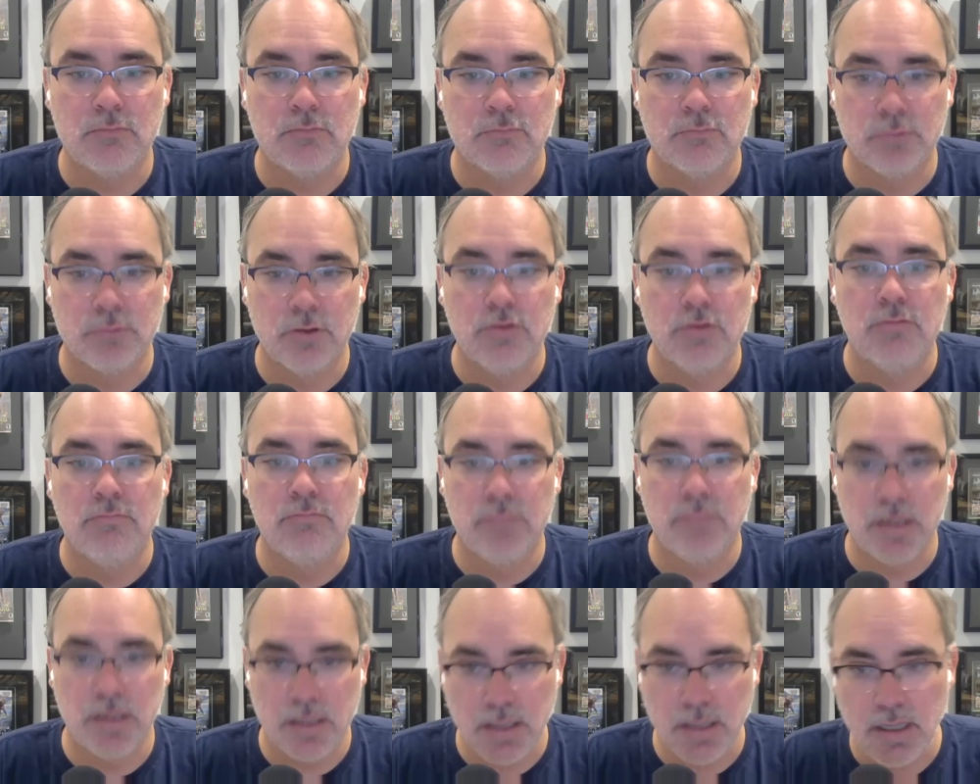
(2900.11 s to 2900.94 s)

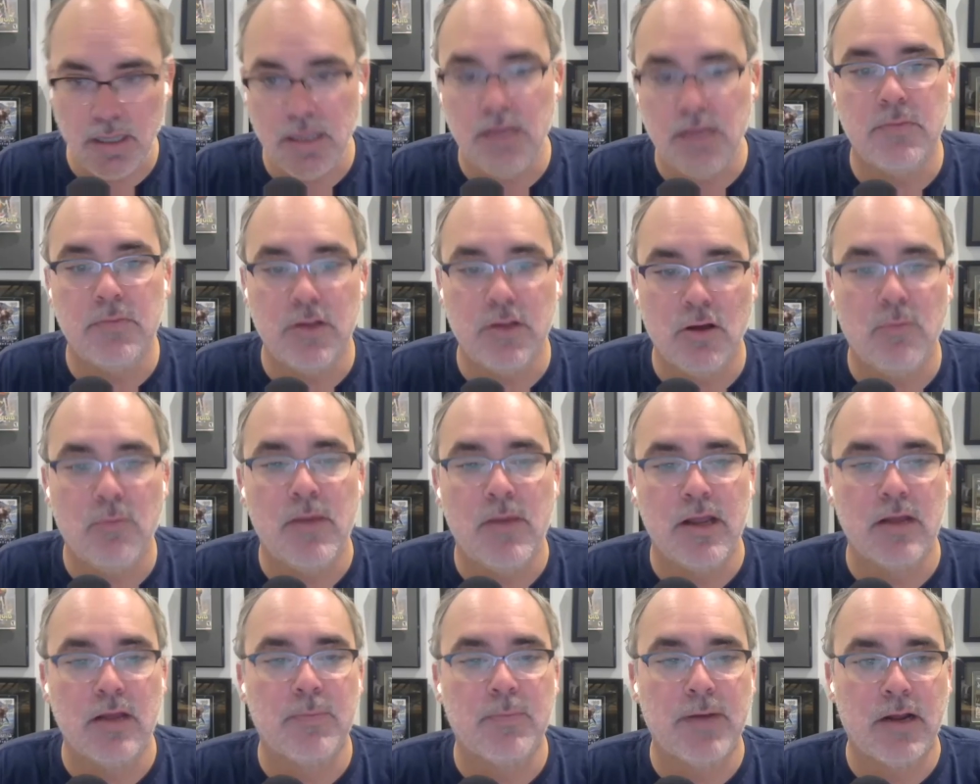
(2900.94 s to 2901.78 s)
room became the
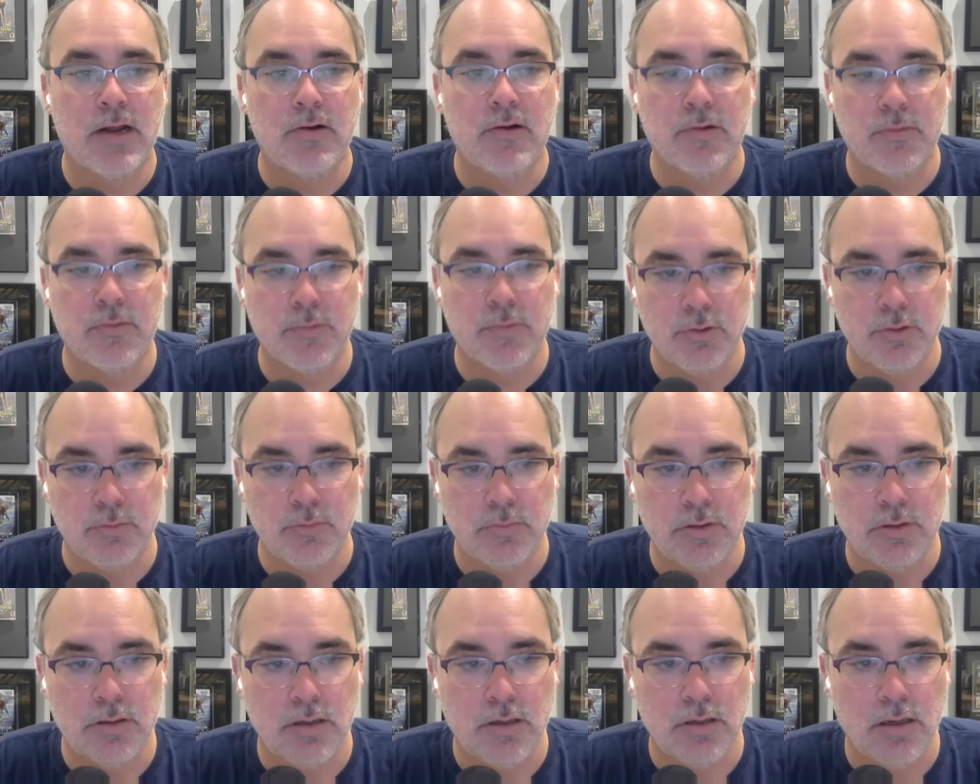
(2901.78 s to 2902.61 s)
Omega Pirate
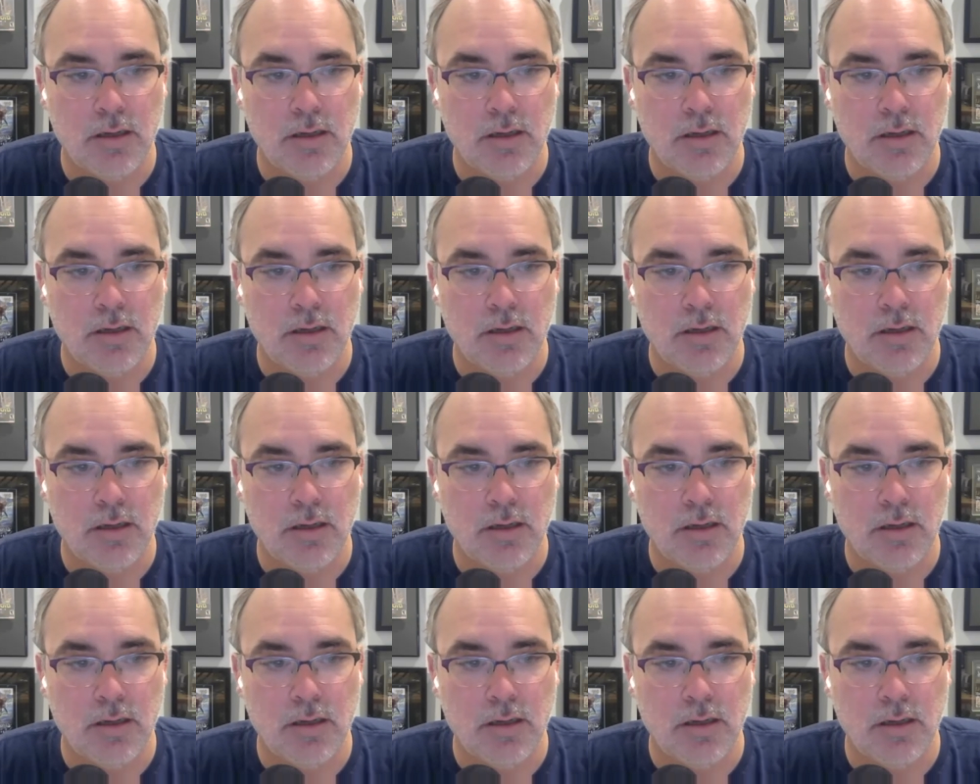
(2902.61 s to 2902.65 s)
room.